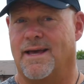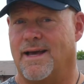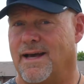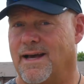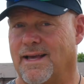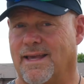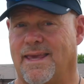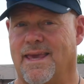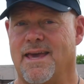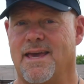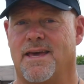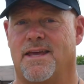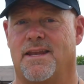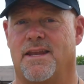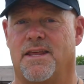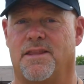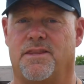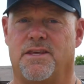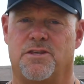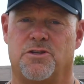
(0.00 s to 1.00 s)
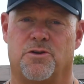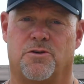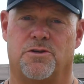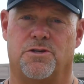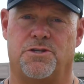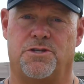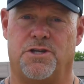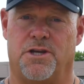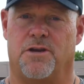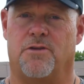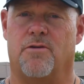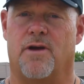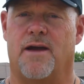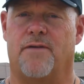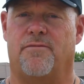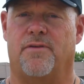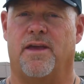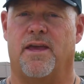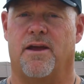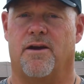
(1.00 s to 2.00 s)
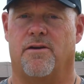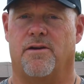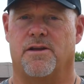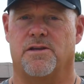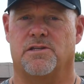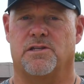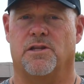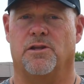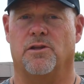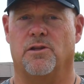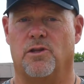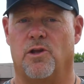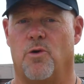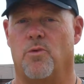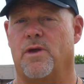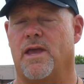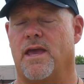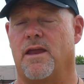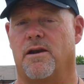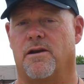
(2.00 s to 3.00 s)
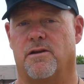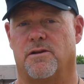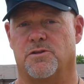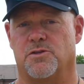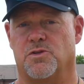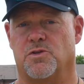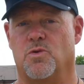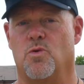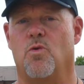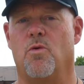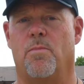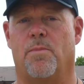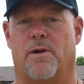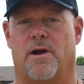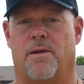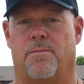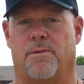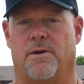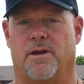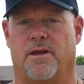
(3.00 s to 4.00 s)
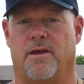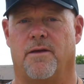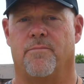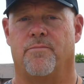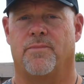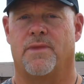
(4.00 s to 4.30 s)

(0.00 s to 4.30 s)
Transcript: Again, these are geographic areas located on school property,